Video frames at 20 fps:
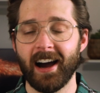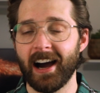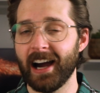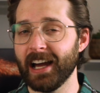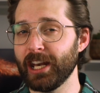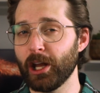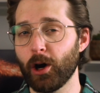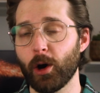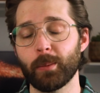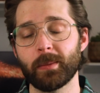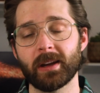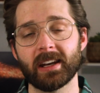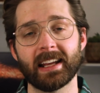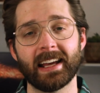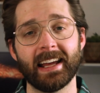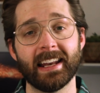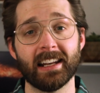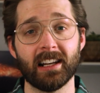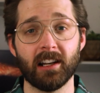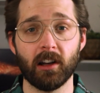I know I'm going to
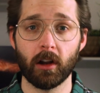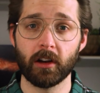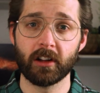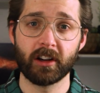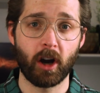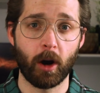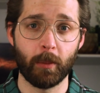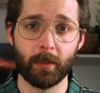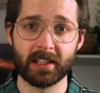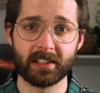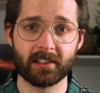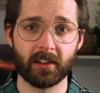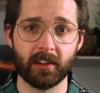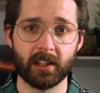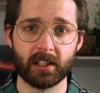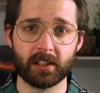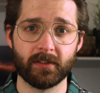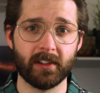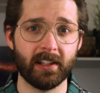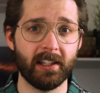get a lot of comments on
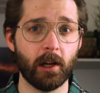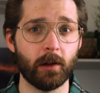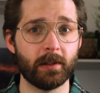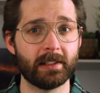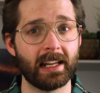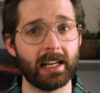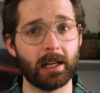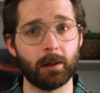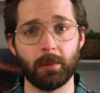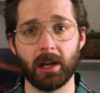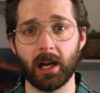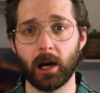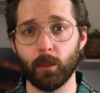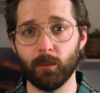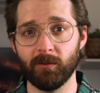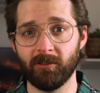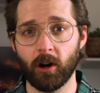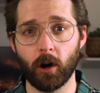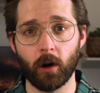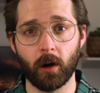this video telling me
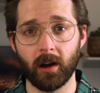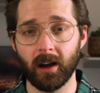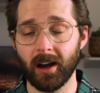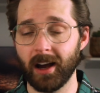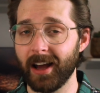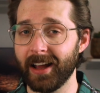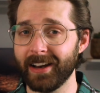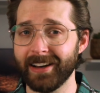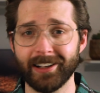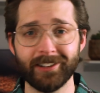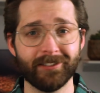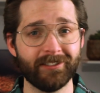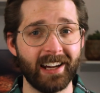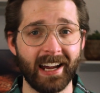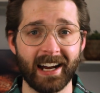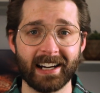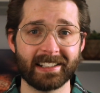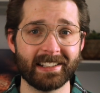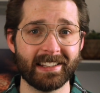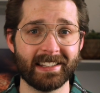I'm wrong, and I'll
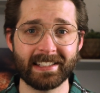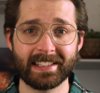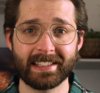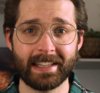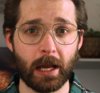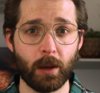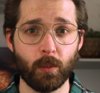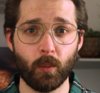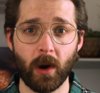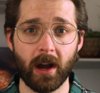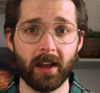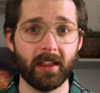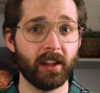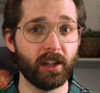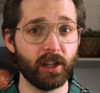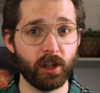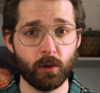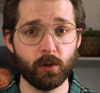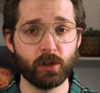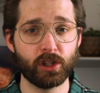react in the same way that
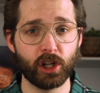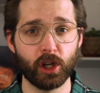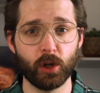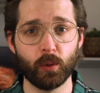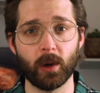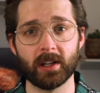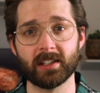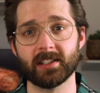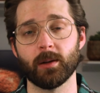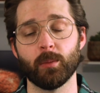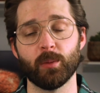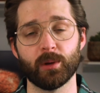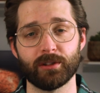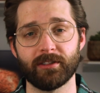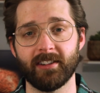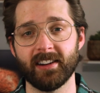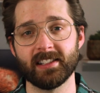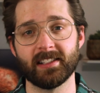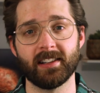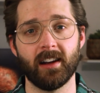you should when someone
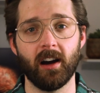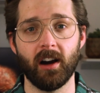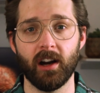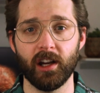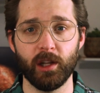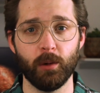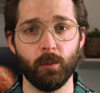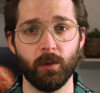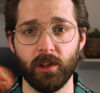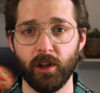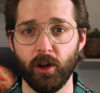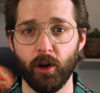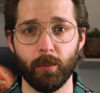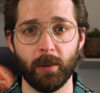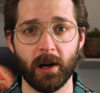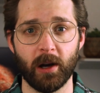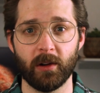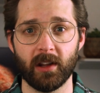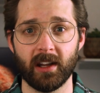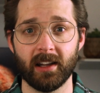tries to argue with you
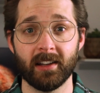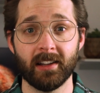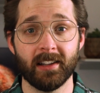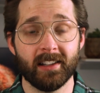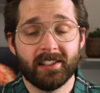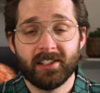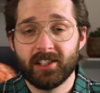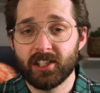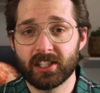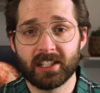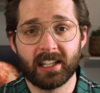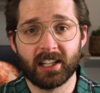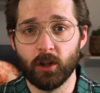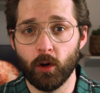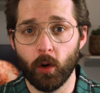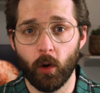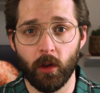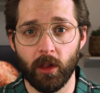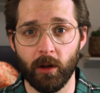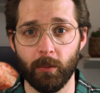about it. Just
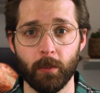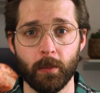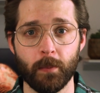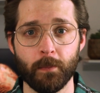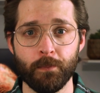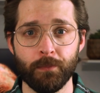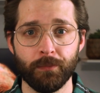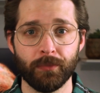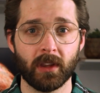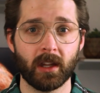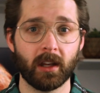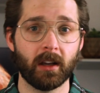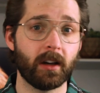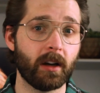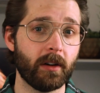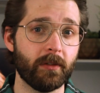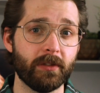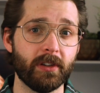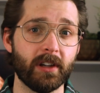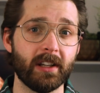ignore them.
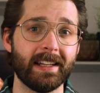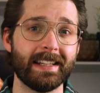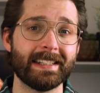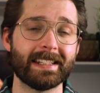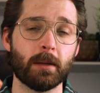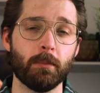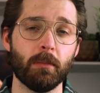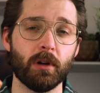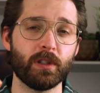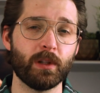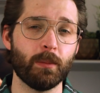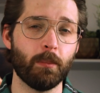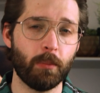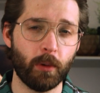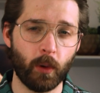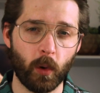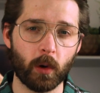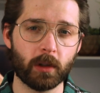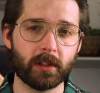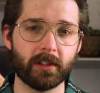Comfort is the most
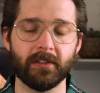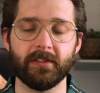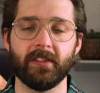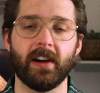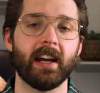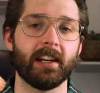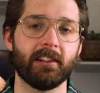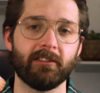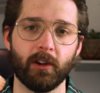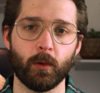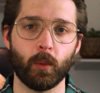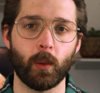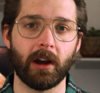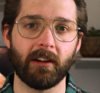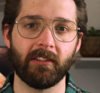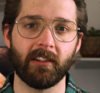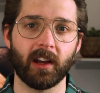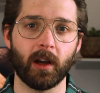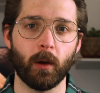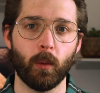important factor in
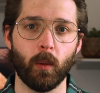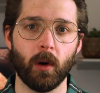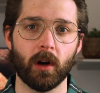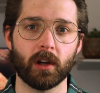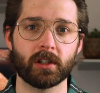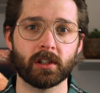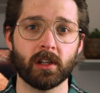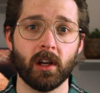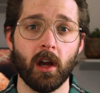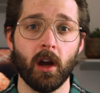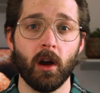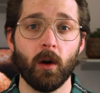wearing a watch.